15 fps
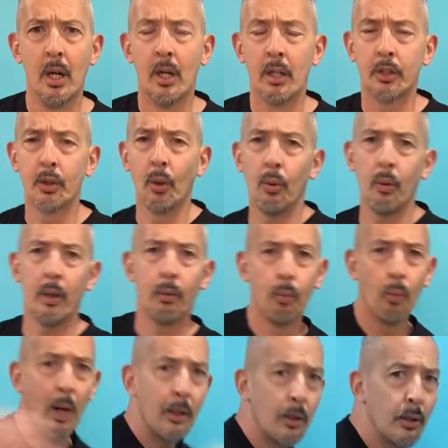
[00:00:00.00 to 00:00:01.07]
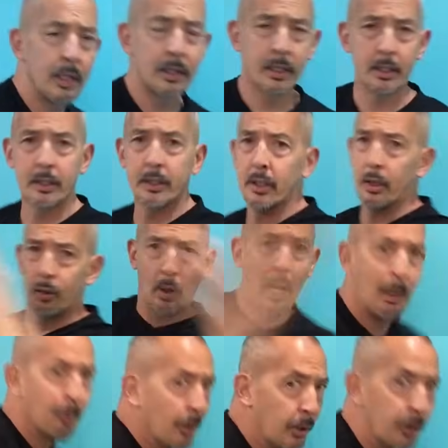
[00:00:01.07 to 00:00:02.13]
So whether this is the
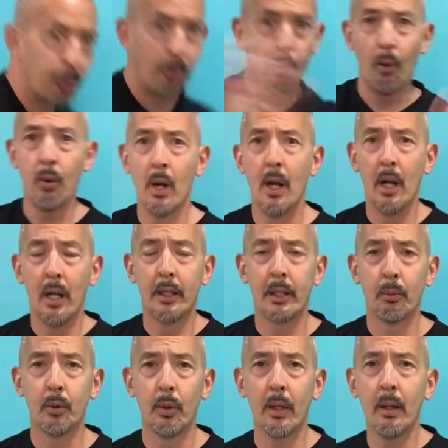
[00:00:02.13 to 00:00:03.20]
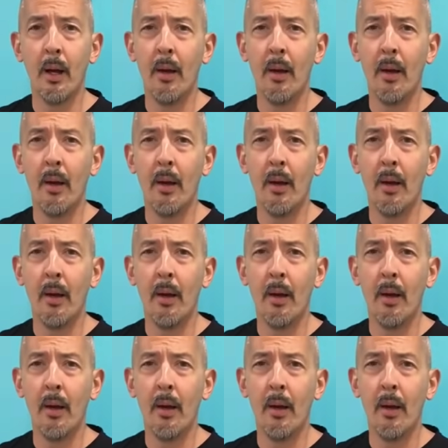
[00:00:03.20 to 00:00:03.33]
grab and throw that we're doing,